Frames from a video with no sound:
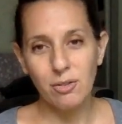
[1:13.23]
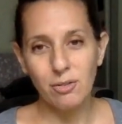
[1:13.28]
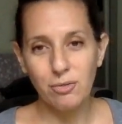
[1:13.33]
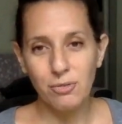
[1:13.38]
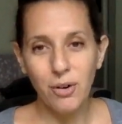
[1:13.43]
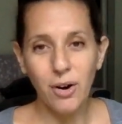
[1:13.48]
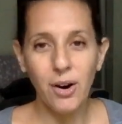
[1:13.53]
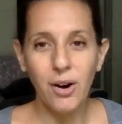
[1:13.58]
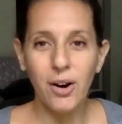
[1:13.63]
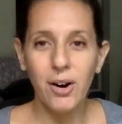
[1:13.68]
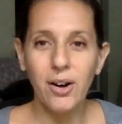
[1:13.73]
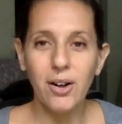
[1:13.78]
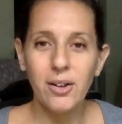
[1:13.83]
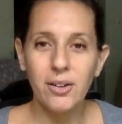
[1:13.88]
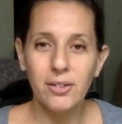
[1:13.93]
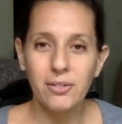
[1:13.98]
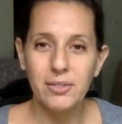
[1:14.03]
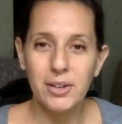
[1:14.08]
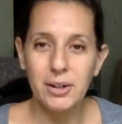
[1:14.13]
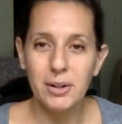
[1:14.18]

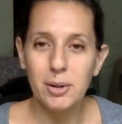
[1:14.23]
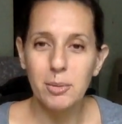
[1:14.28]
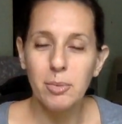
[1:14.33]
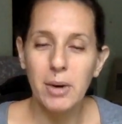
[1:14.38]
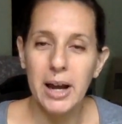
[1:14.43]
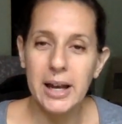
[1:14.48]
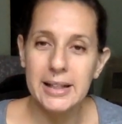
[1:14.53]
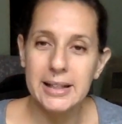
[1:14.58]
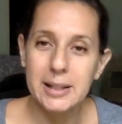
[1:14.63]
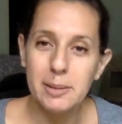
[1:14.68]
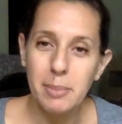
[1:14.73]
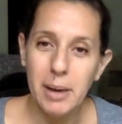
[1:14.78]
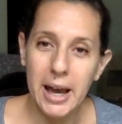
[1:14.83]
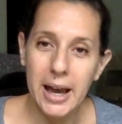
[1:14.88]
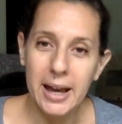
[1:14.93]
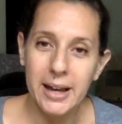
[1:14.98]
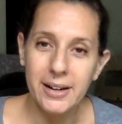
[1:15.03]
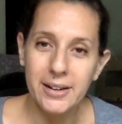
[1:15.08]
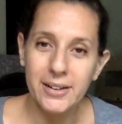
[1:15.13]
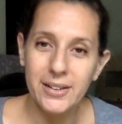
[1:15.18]
fall Vera Bradley
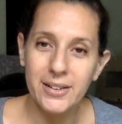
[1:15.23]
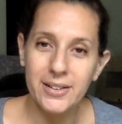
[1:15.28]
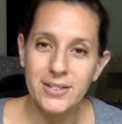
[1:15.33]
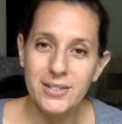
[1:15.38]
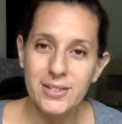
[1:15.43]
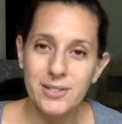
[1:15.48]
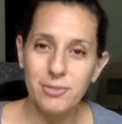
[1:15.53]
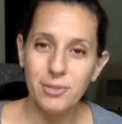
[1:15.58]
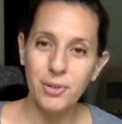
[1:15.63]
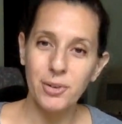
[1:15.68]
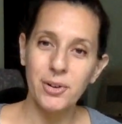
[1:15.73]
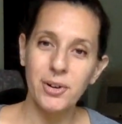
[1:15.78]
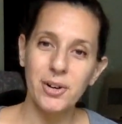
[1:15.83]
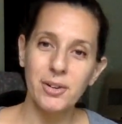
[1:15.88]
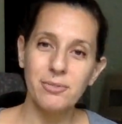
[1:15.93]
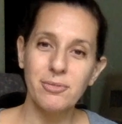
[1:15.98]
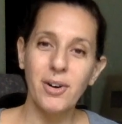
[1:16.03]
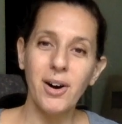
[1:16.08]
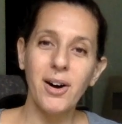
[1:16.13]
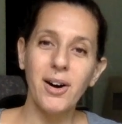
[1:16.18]
patterns for
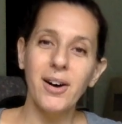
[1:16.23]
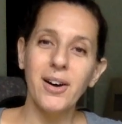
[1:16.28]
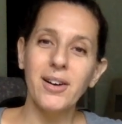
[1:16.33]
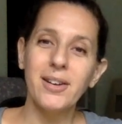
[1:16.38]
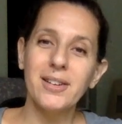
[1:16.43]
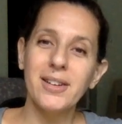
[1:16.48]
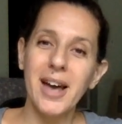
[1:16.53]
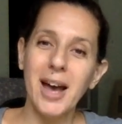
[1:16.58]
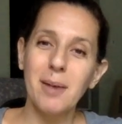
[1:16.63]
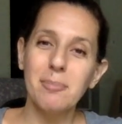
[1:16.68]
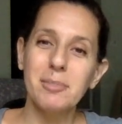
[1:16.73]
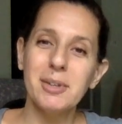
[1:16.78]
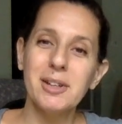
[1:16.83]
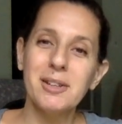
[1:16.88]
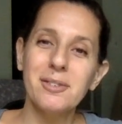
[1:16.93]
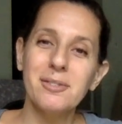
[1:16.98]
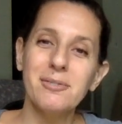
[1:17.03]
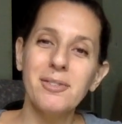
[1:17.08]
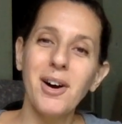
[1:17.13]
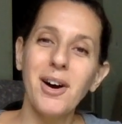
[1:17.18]
fall.
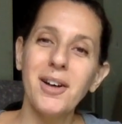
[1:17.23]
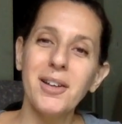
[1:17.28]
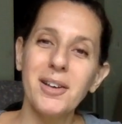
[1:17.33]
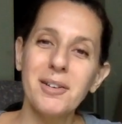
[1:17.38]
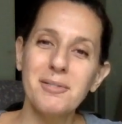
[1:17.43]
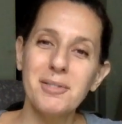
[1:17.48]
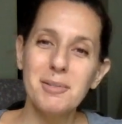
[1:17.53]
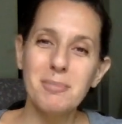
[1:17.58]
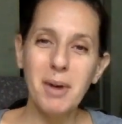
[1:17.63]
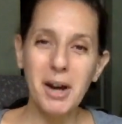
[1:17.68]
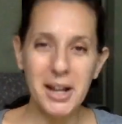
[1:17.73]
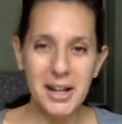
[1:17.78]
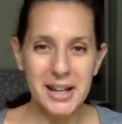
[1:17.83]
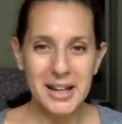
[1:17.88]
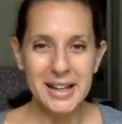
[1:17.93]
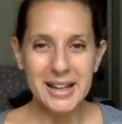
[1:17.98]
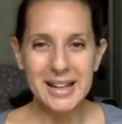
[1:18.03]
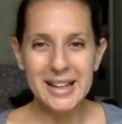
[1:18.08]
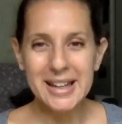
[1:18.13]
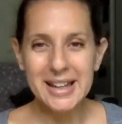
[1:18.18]
Happy fall,
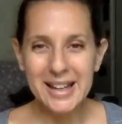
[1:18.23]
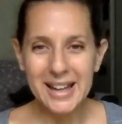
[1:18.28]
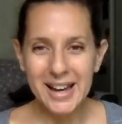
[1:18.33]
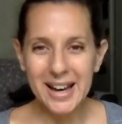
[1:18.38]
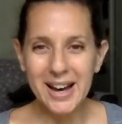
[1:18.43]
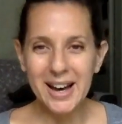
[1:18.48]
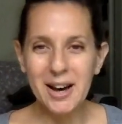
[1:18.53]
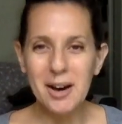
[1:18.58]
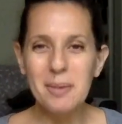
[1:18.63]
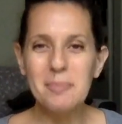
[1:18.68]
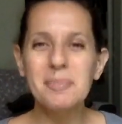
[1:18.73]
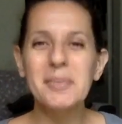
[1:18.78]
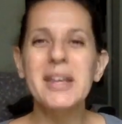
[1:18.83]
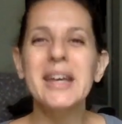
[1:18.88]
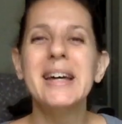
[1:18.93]
everybody! Um,